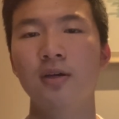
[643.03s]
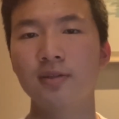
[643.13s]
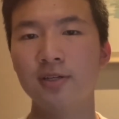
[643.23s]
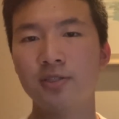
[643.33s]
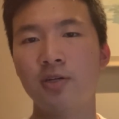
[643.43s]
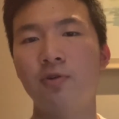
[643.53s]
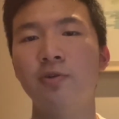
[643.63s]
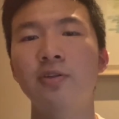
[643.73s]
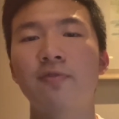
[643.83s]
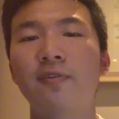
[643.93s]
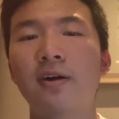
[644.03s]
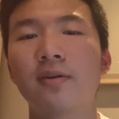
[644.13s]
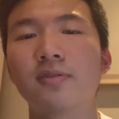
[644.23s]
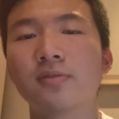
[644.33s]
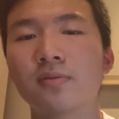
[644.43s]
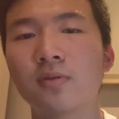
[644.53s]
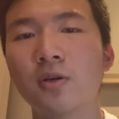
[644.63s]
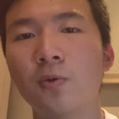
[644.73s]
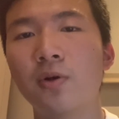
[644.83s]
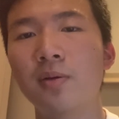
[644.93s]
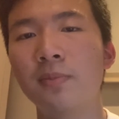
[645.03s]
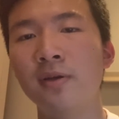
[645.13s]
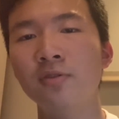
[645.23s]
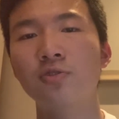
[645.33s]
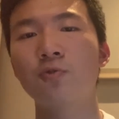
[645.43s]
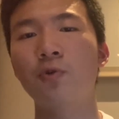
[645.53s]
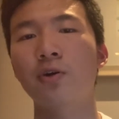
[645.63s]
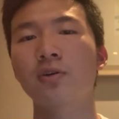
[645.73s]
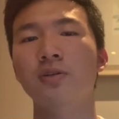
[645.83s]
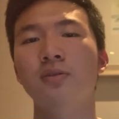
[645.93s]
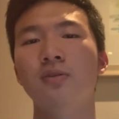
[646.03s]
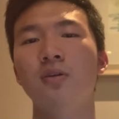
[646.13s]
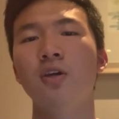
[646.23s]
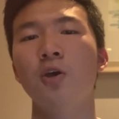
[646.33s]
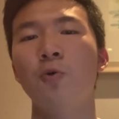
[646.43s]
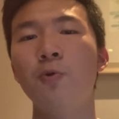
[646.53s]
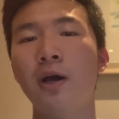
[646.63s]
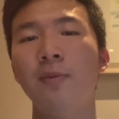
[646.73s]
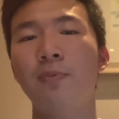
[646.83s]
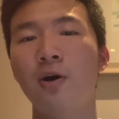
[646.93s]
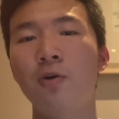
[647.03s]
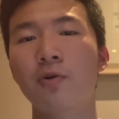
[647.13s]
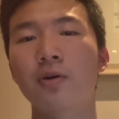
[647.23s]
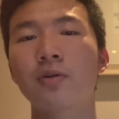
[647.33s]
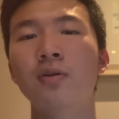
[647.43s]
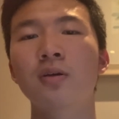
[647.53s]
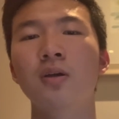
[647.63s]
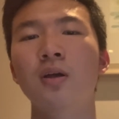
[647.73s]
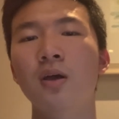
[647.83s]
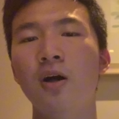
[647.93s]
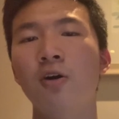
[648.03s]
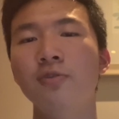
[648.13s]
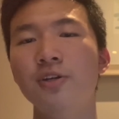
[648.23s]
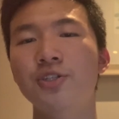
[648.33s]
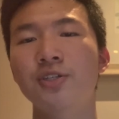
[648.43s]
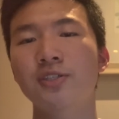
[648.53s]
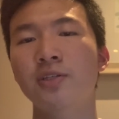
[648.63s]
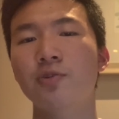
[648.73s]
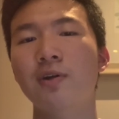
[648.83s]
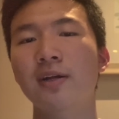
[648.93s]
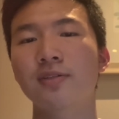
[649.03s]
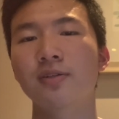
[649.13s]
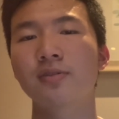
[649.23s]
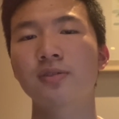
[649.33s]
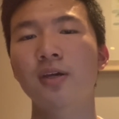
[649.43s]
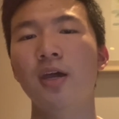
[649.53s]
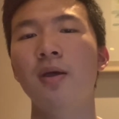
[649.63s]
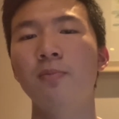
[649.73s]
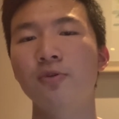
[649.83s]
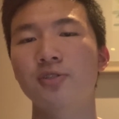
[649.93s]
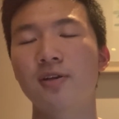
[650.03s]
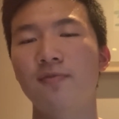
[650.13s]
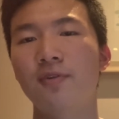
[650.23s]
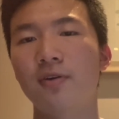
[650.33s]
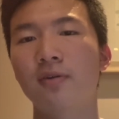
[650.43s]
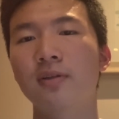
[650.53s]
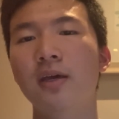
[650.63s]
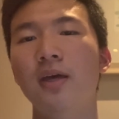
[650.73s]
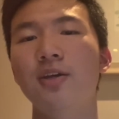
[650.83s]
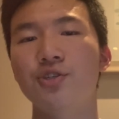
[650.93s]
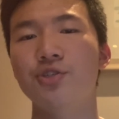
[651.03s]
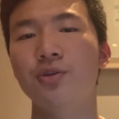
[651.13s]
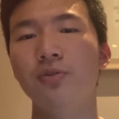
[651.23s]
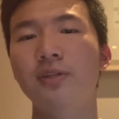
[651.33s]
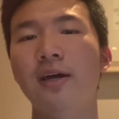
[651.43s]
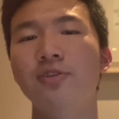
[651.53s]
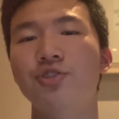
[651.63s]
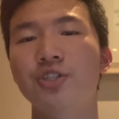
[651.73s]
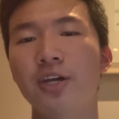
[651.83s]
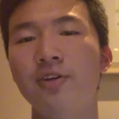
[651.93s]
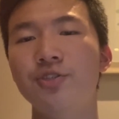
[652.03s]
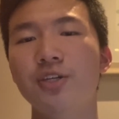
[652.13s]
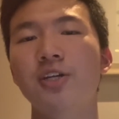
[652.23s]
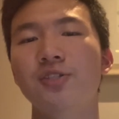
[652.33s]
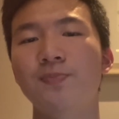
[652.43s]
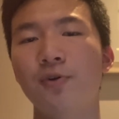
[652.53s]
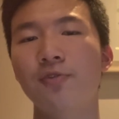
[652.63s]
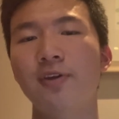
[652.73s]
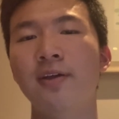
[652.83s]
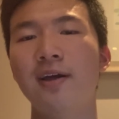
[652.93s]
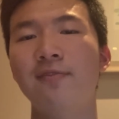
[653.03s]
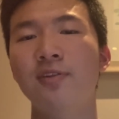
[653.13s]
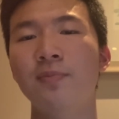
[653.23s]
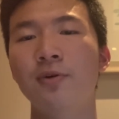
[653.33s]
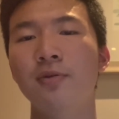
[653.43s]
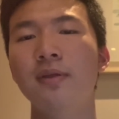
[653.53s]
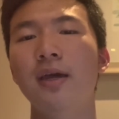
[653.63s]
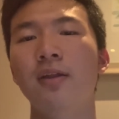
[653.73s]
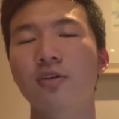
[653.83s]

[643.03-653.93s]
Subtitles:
This era redefined what it meant to work, who had power, how nations interacted, and most of all, it showed that change is both inevitable and